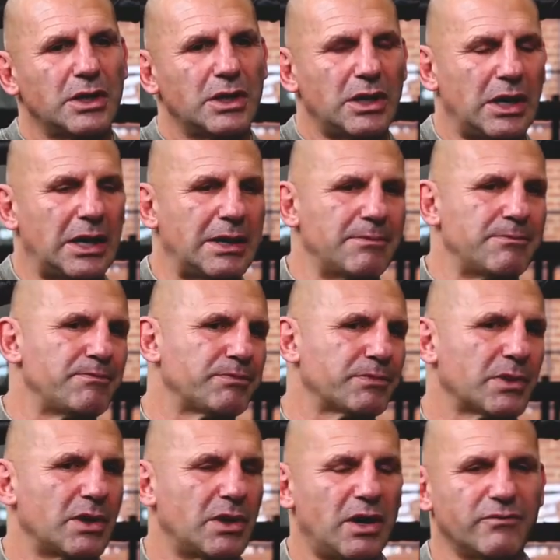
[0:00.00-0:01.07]

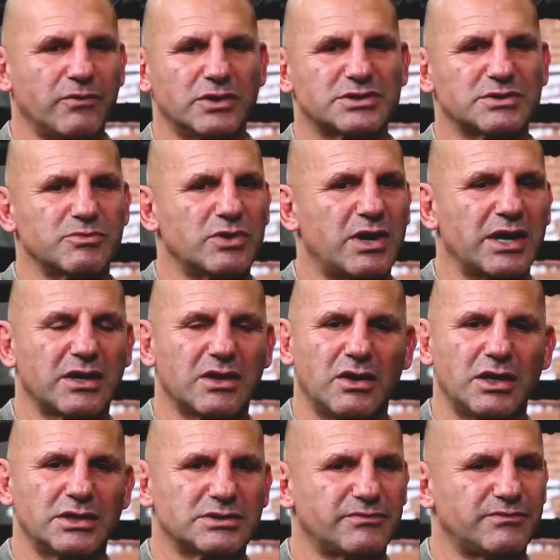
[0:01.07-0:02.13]
I've got some great
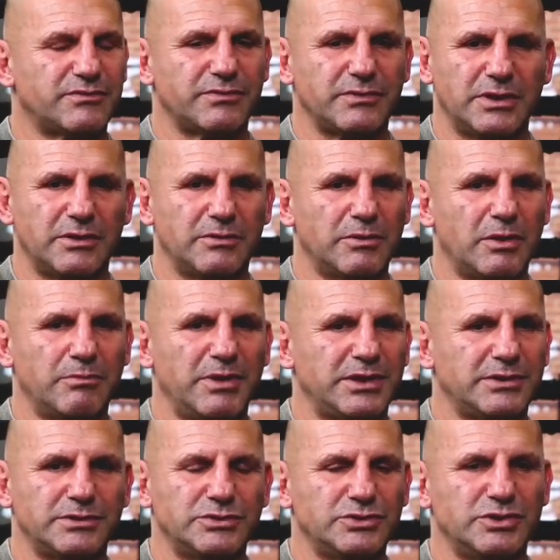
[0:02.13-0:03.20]
guys. I met
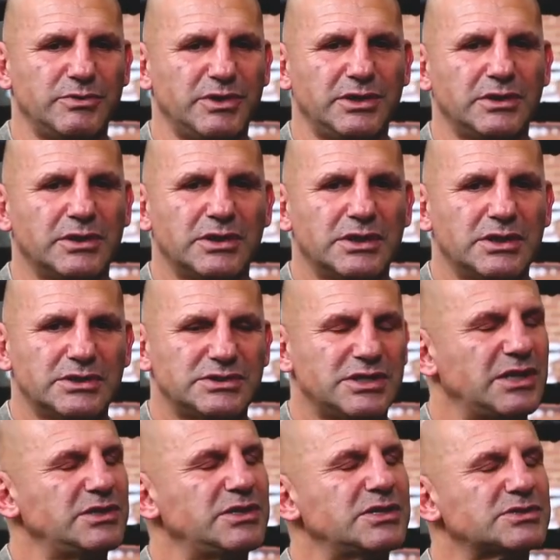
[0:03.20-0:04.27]
Jimmy
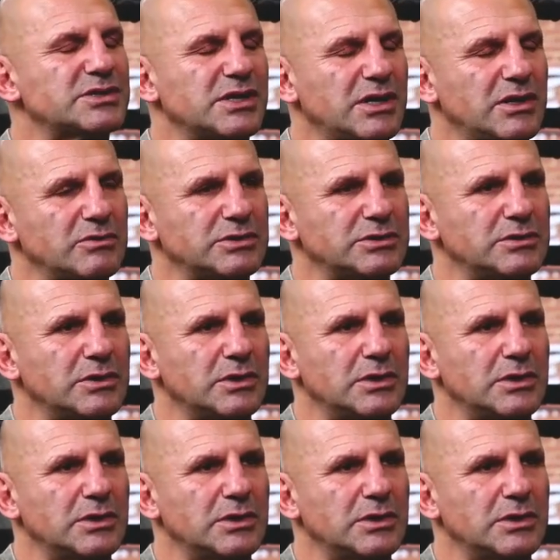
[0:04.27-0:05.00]
10 years ago and